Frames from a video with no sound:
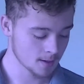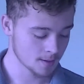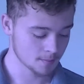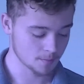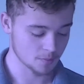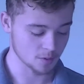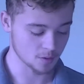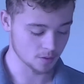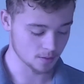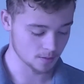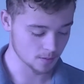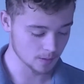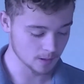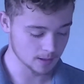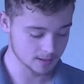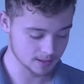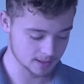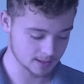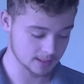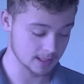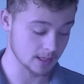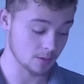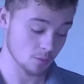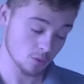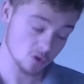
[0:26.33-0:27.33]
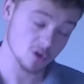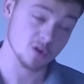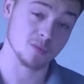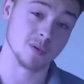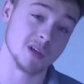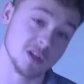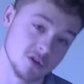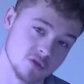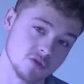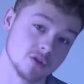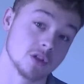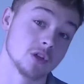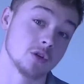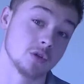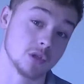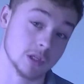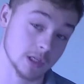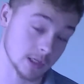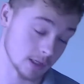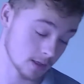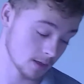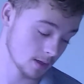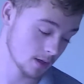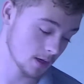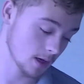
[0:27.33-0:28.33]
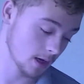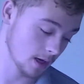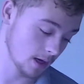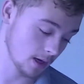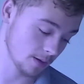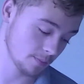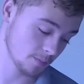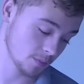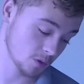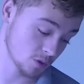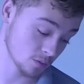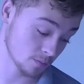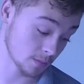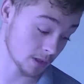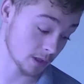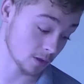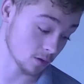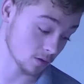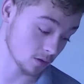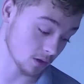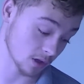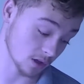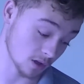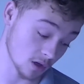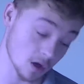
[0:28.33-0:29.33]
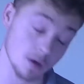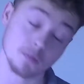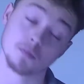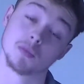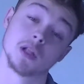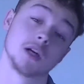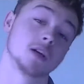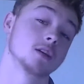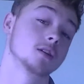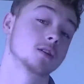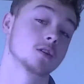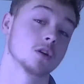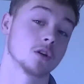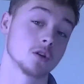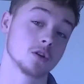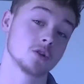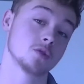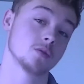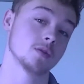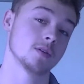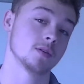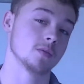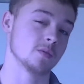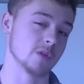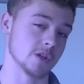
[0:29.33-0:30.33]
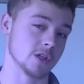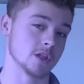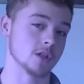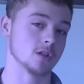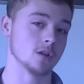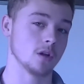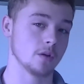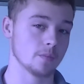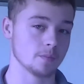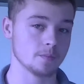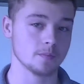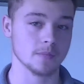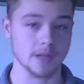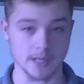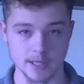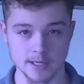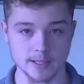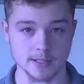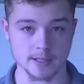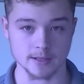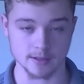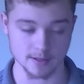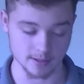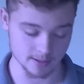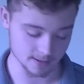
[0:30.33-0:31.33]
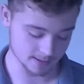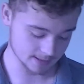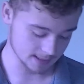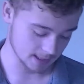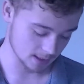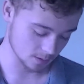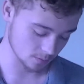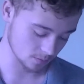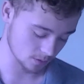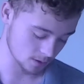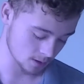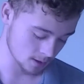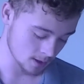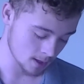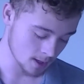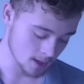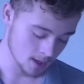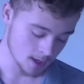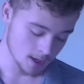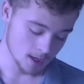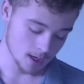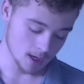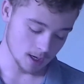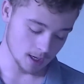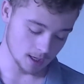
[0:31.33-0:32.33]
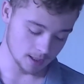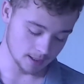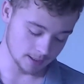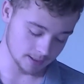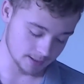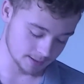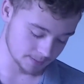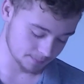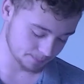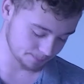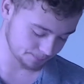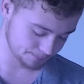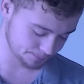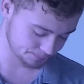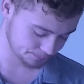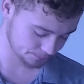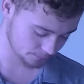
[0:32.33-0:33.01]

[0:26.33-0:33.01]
But as I said, we're going to be introducing something called a complex conjugate, which is a lot easier than it sounds, and